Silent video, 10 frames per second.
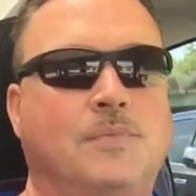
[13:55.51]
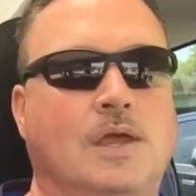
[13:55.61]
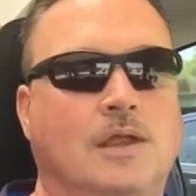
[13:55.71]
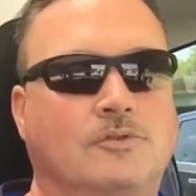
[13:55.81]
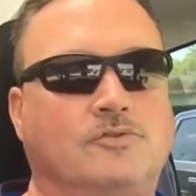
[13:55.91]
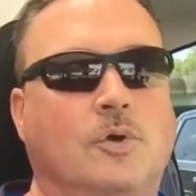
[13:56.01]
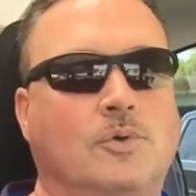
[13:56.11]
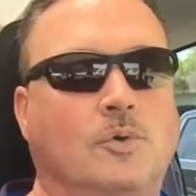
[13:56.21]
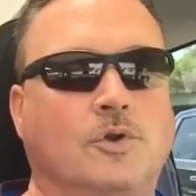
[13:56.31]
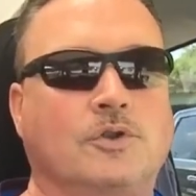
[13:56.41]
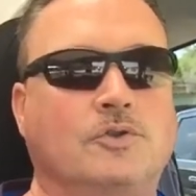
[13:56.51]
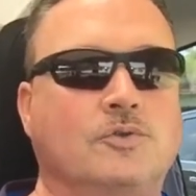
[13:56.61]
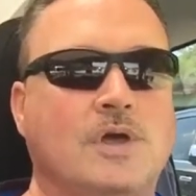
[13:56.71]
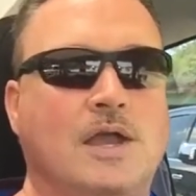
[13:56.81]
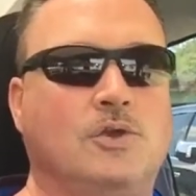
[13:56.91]
And so in order to do
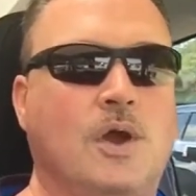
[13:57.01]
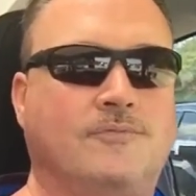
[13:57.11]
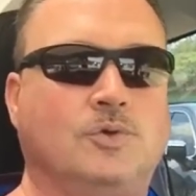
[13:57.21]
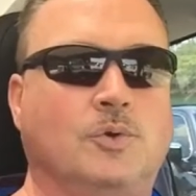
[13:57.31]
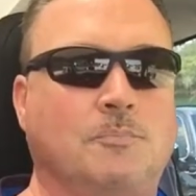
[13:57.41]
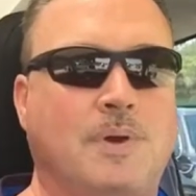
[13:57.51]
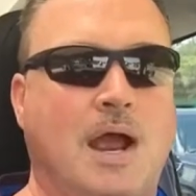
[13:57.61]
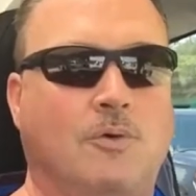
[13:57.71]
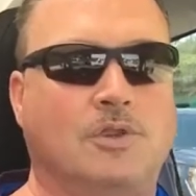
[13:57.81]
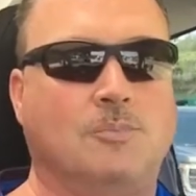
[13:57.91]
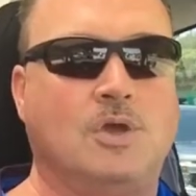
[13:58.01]
that, you have to empower them,